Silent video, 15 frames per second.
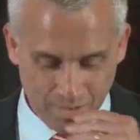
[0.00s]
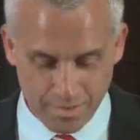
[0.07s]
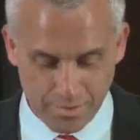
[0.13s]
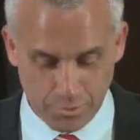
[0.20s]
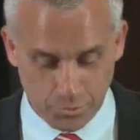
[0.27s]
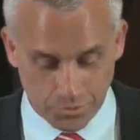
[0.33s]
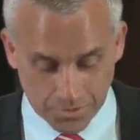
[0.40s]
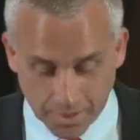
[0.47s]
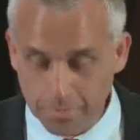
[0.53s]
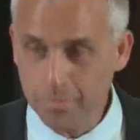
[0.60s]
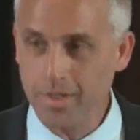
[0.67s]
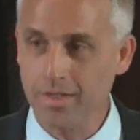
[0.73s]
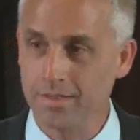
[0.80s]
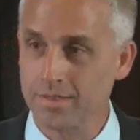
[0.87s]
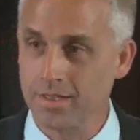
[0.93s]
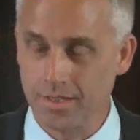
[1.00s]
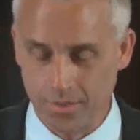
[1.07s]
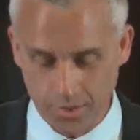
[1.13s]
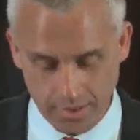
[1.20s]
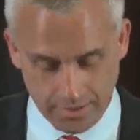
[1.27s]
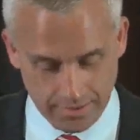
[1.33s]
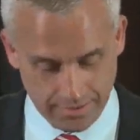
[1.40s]
So somebody's got to
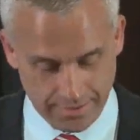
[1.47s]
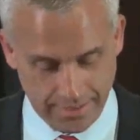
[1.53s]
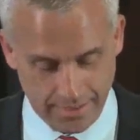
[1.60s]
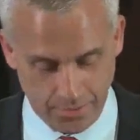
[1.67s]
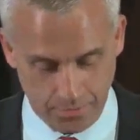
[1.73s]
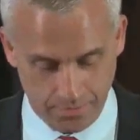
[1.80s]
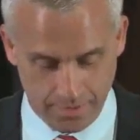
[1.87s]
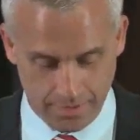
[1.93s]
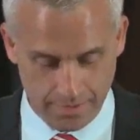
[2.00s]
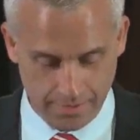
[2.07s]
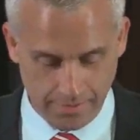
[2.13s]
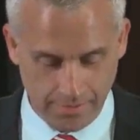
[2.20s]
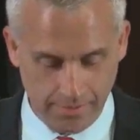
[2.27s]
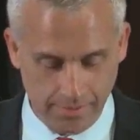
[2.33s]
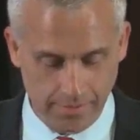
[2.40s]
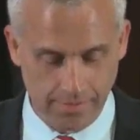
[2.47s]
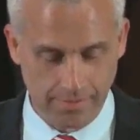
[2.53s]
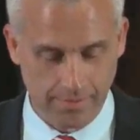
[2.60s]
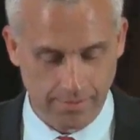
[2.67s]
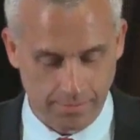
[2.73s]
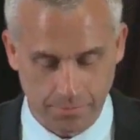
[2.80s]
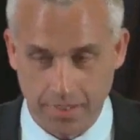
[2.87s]
write this down.
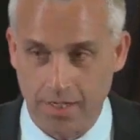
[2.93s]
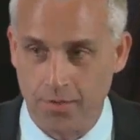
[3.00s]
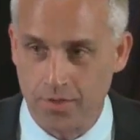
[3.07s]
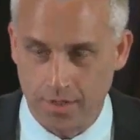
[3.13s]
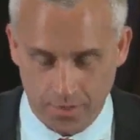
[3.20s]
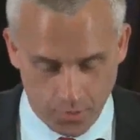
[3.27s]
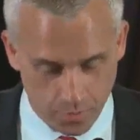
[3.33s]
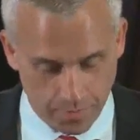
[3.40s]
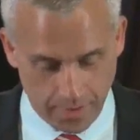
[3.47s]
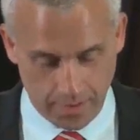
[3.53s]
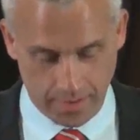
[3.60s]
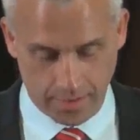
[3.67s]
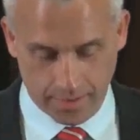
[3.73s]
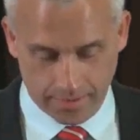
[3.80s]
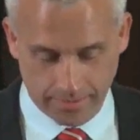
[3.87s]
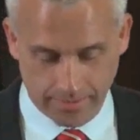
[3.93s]
I'm counting on you, Bonnie.